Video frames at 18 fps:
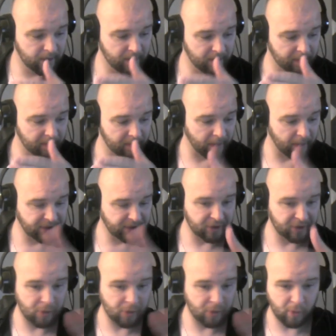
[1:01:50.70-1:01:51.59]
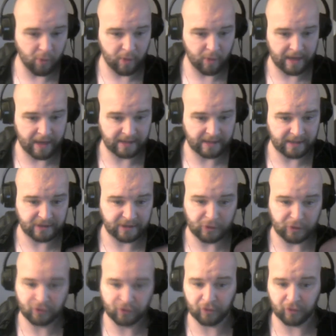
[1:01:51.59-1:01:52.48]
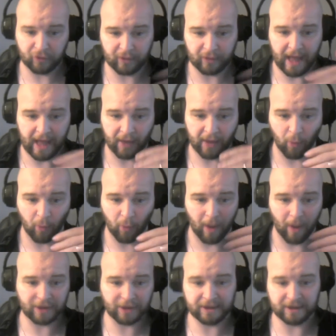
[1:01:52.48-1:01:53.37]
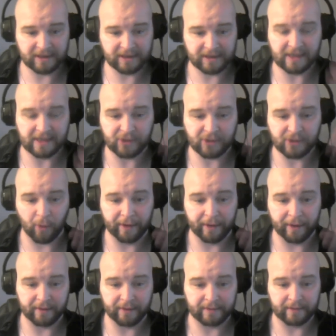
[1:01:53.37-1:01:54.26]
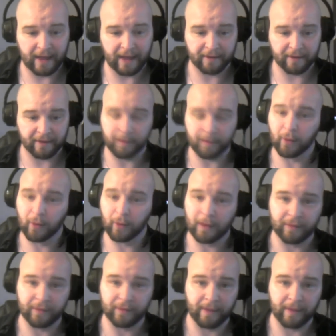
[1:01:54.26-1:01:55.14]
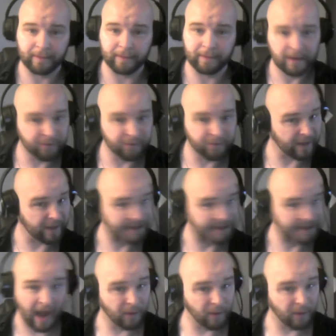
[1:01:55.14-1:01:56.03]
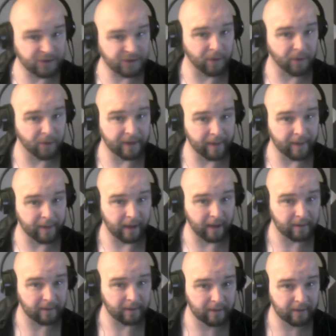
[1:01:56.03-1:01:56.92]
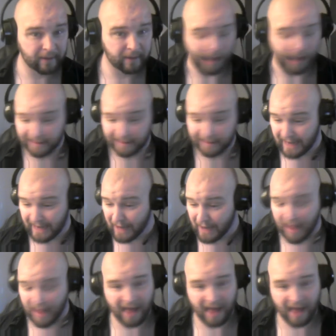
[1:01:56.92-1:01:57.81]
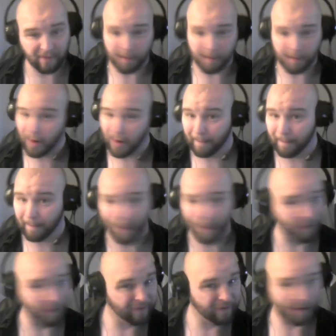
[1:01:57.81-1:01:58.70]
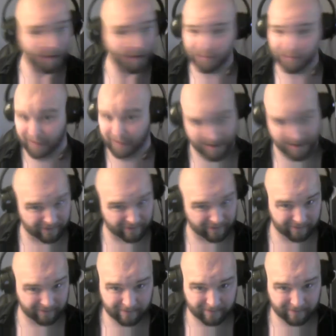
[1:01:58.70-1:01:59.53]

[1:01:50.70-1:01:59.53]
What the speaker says: the person who is neutral and watches is going to end up agreeing with them. That's how it's going to be. I can tell you that having been on both fucking sides.